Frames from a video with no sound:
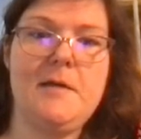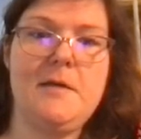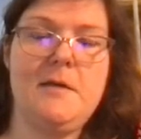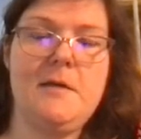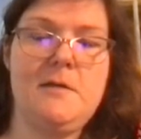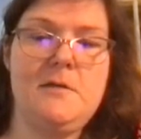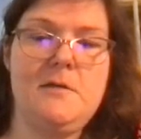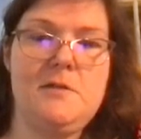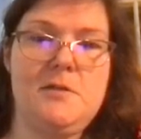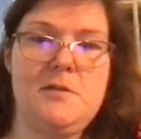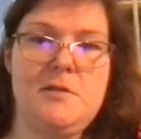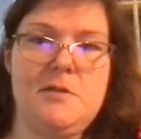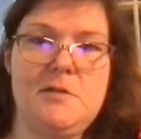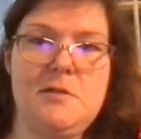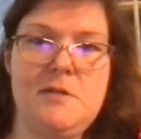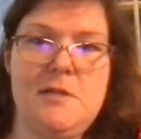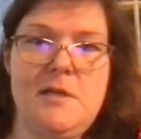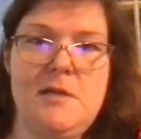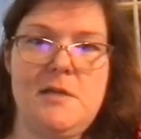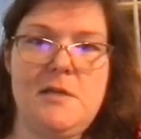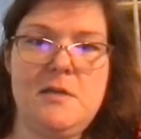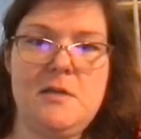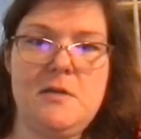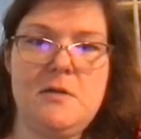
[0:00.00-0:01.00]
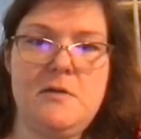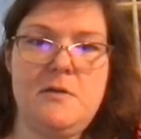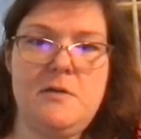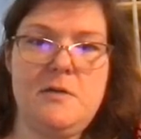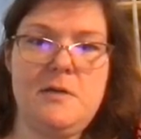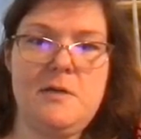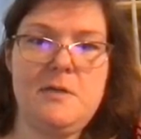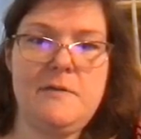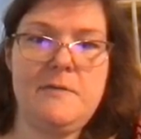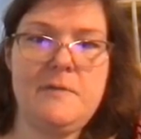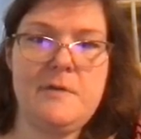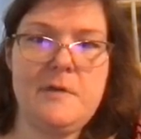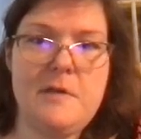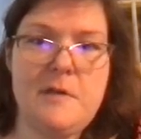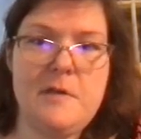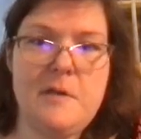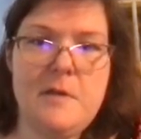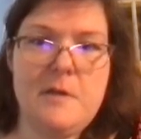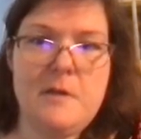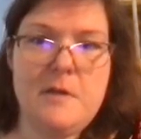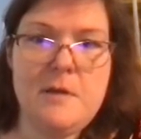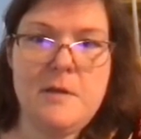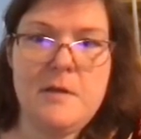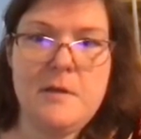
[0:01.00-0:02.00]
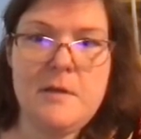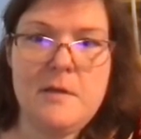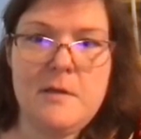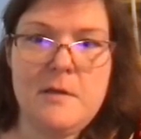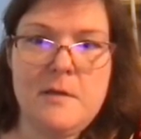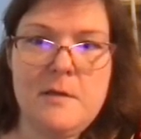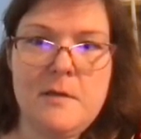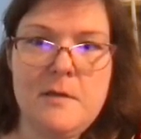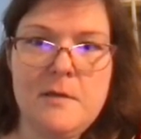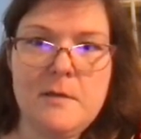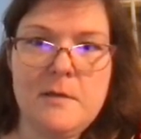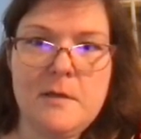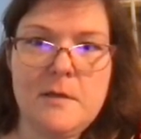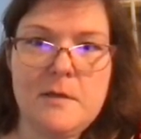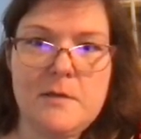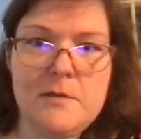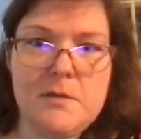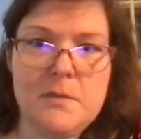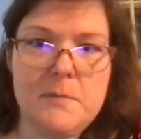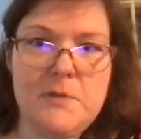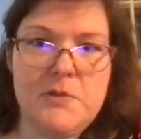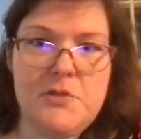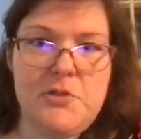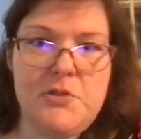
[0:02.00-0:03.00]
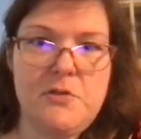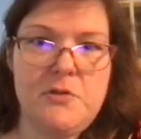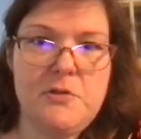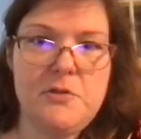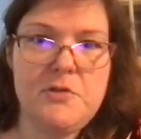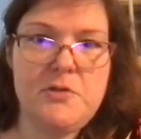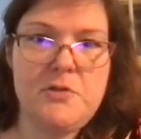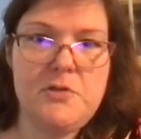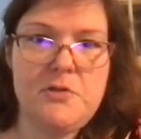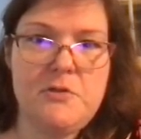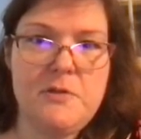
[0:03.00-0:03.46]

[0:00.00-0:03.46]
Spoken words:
And this is neat. You can even like so much you could do.